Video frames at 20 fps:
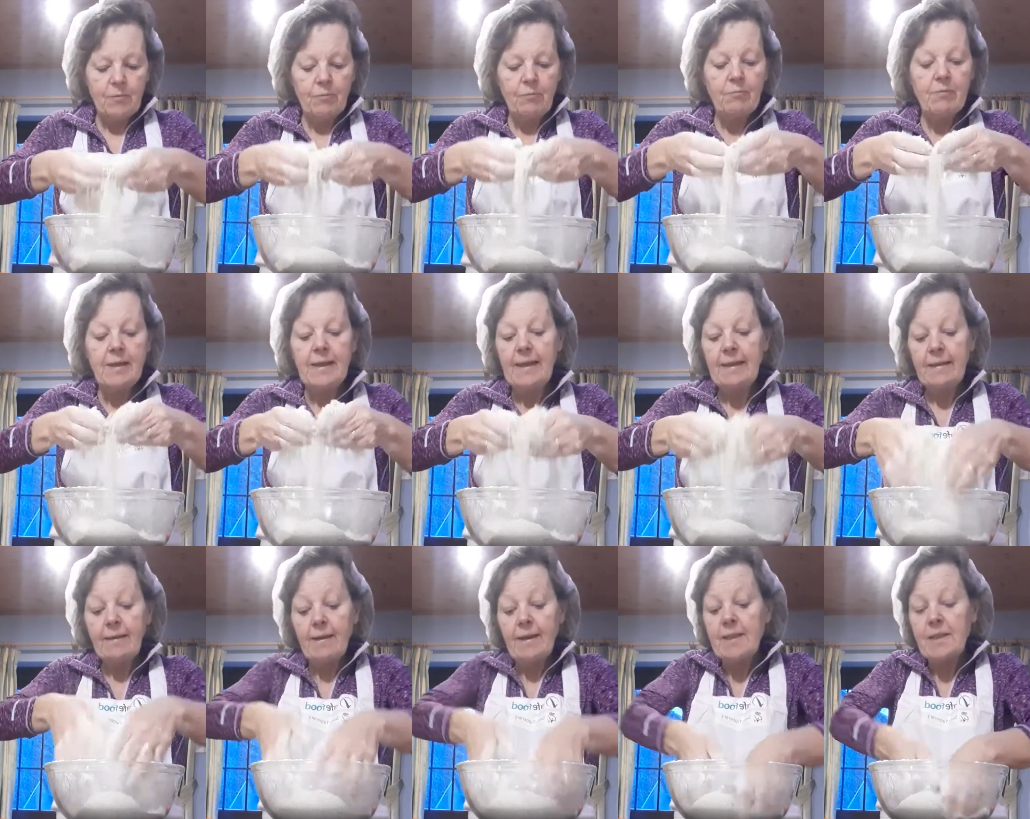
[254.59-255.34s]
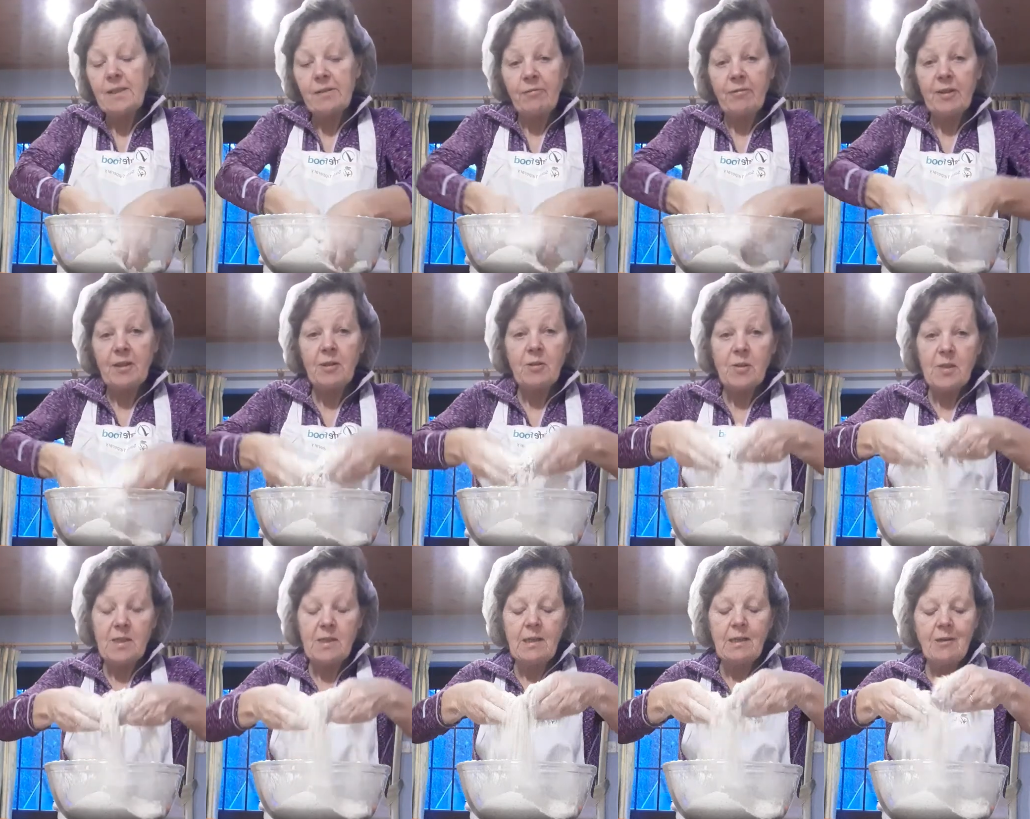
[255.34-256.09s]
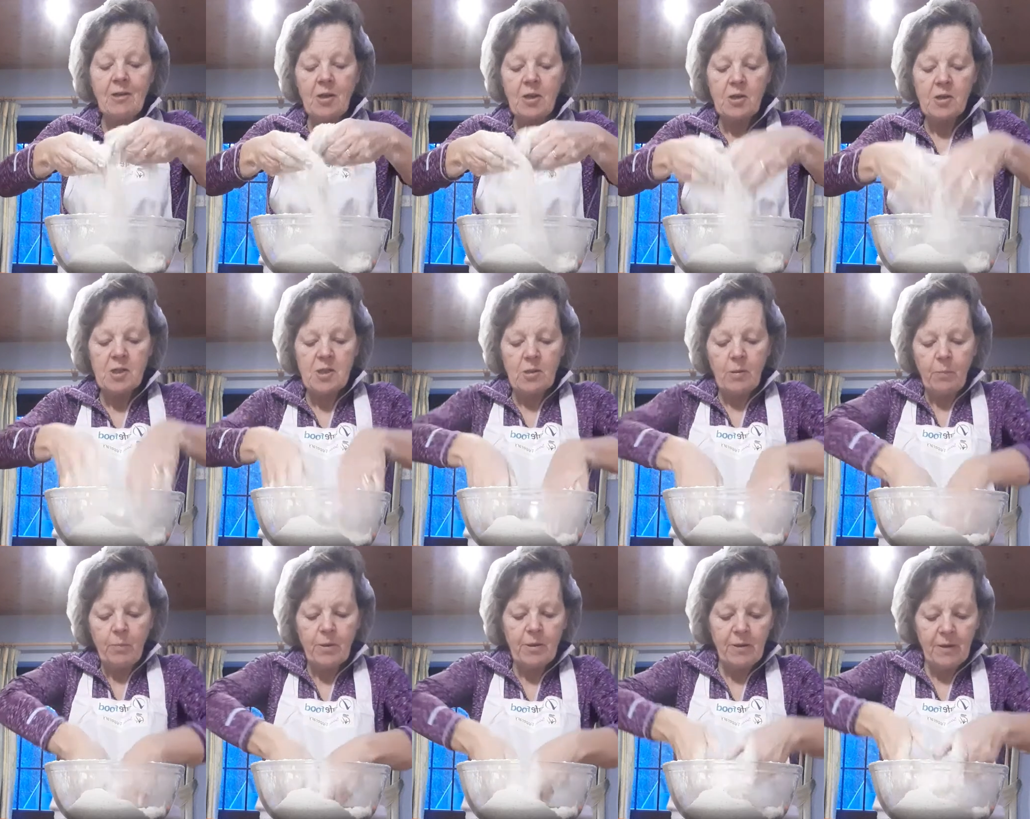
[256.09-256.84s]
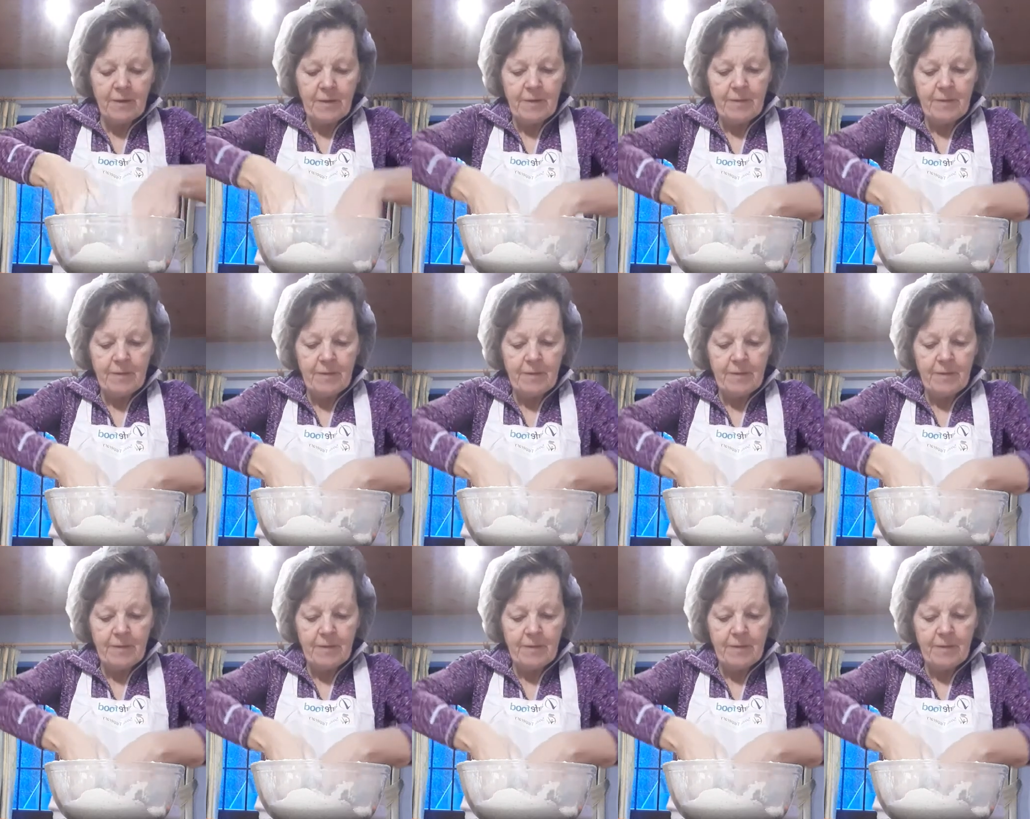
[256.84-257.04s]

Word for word: Really nice for your tea or your supper.